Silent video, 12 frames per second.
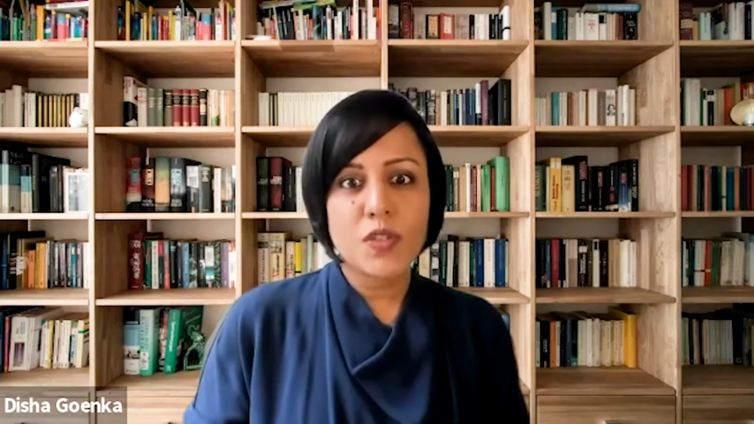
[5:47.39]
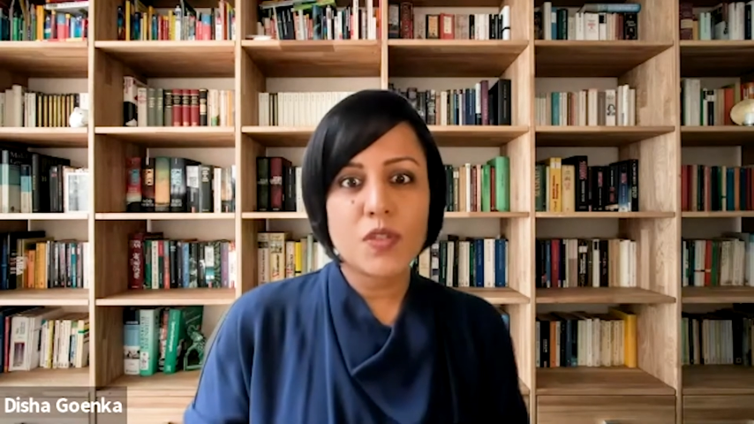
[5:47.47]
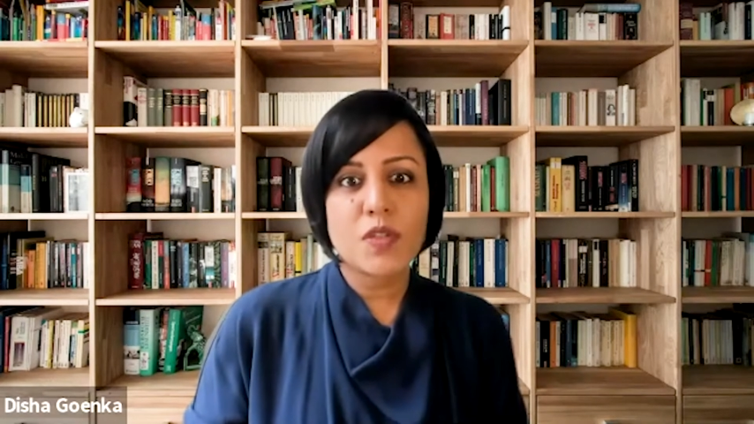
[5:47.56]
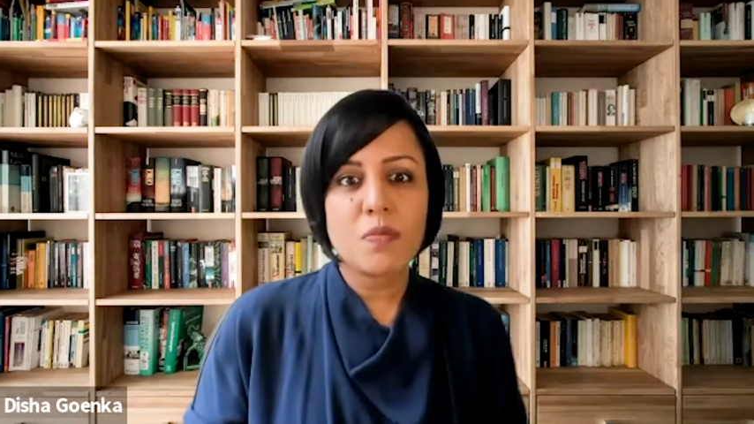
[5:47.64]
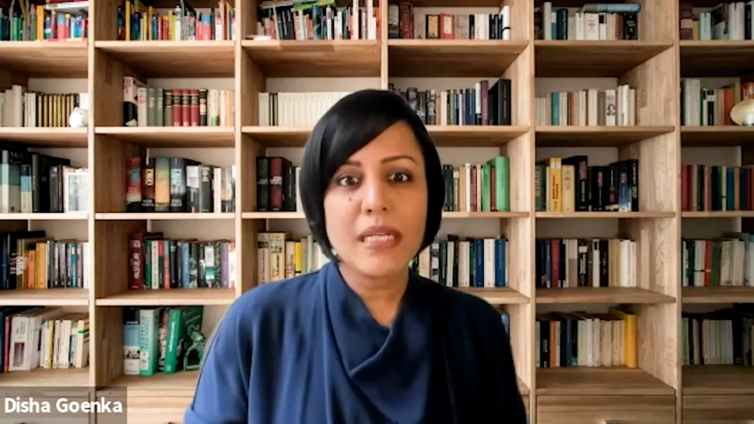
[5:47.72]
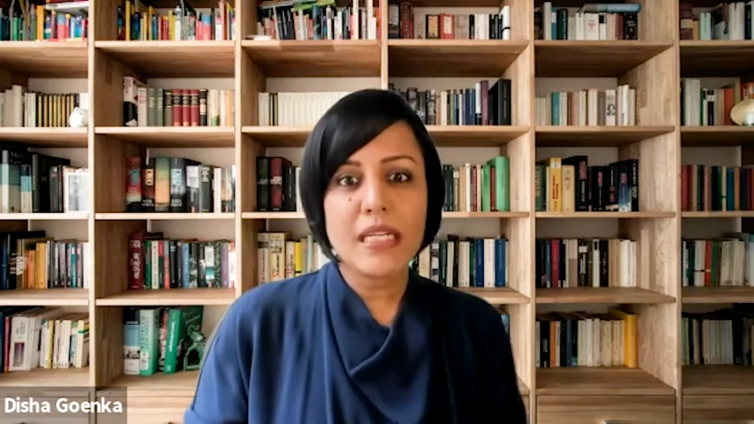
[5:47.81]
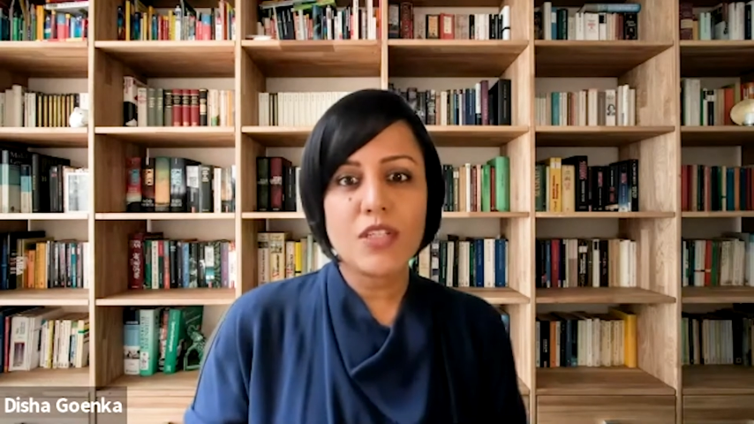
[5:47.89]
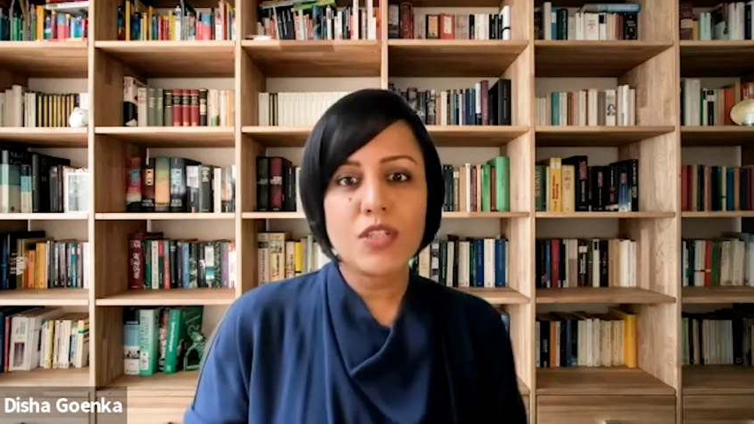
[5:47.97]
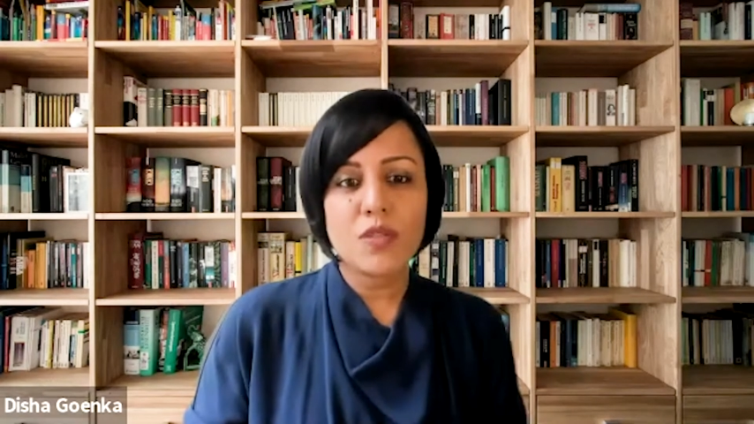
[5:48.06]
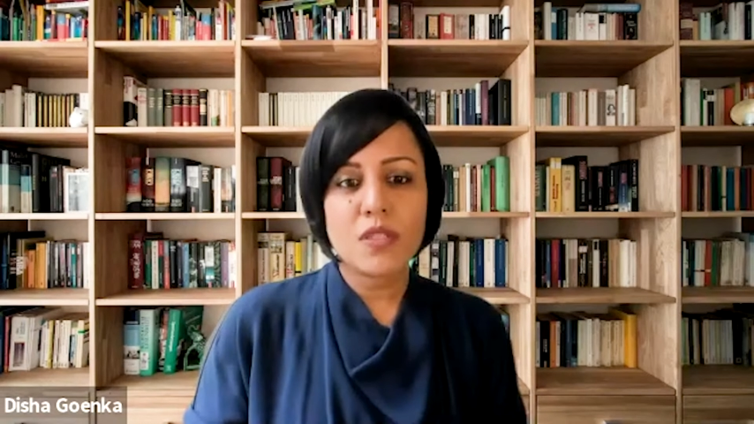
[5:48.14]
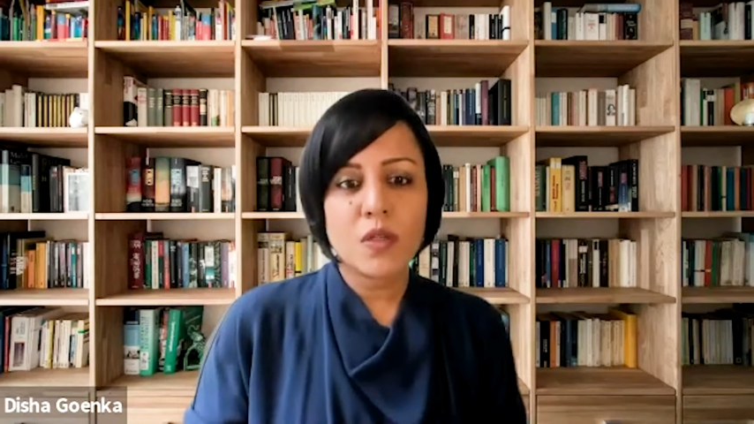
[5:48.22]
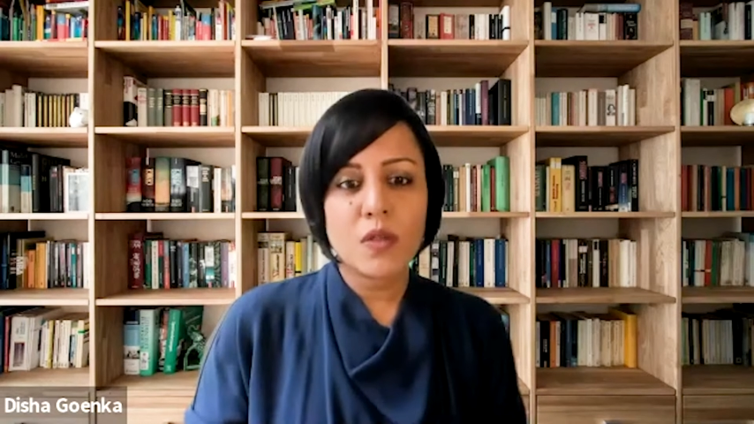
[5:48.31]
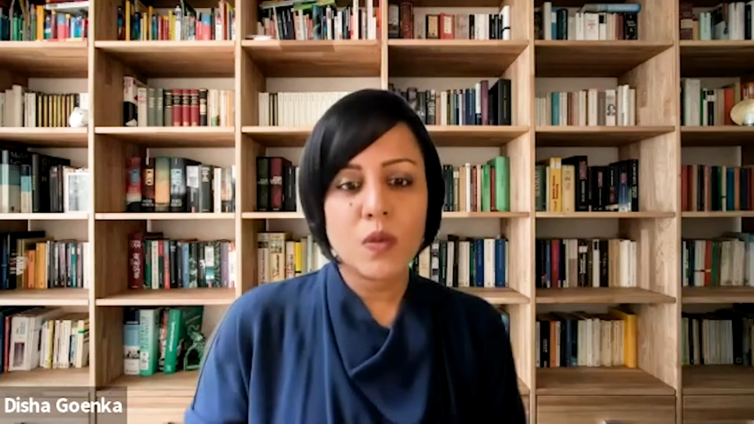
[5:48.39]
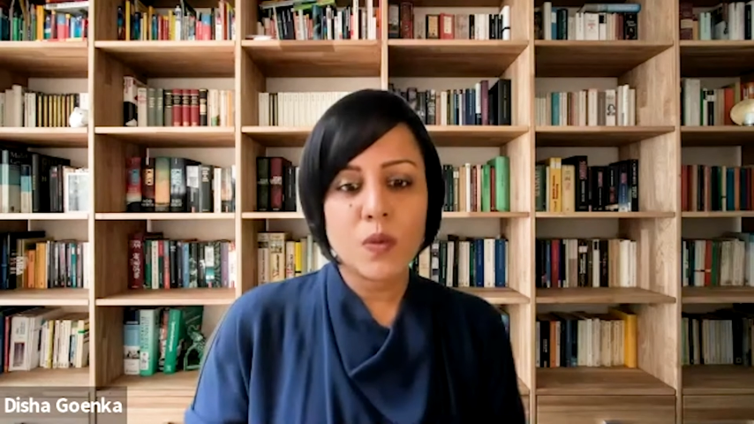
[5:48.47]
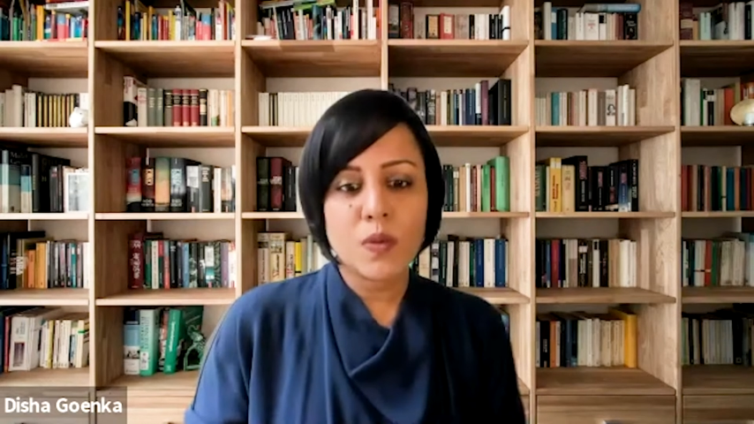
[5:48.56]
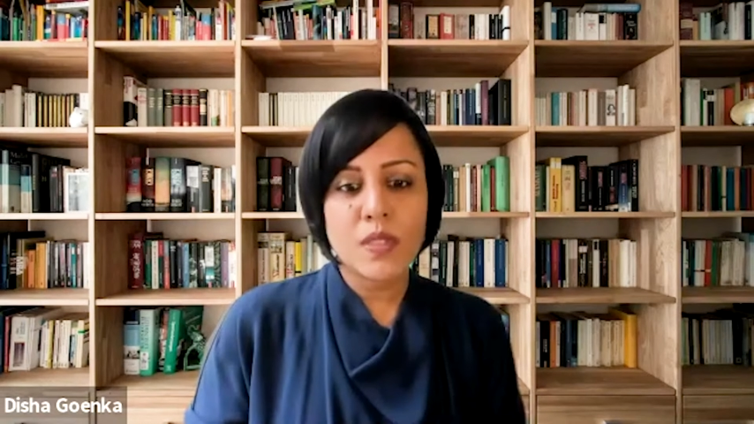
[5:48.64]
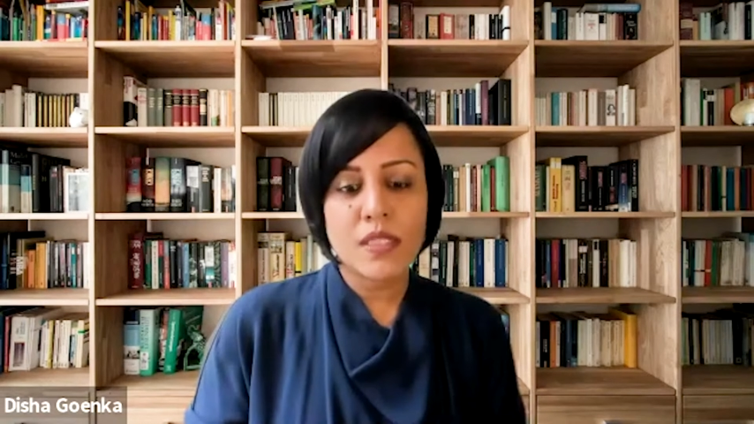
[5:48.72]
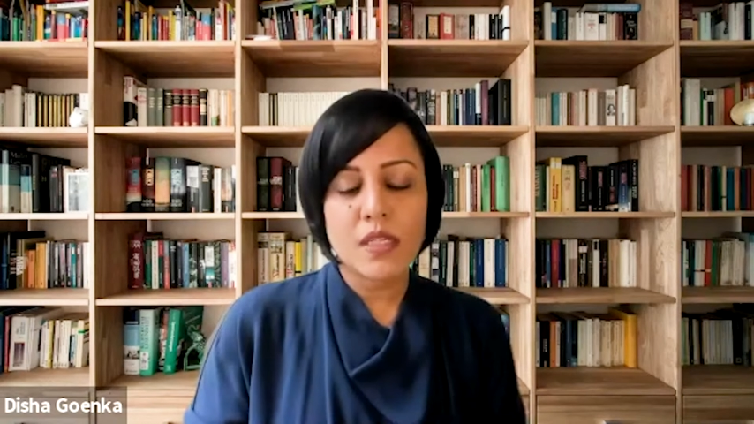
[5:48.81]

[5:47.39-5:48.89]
took me to the close